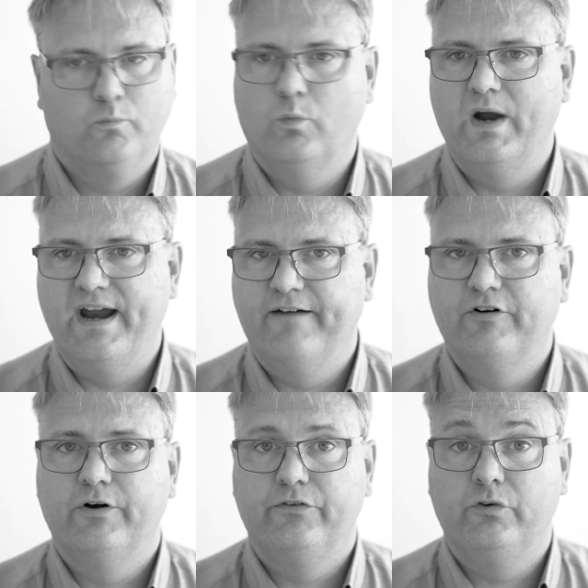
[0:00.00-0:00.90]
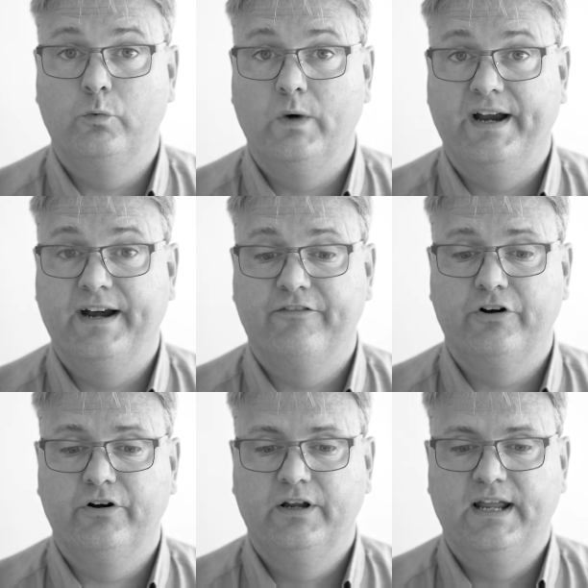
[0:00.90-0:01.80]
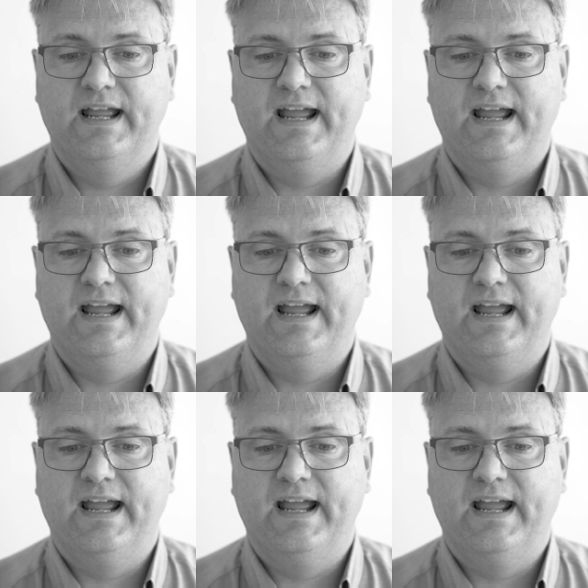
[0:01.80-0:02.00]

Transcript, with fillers: wherever to wherever,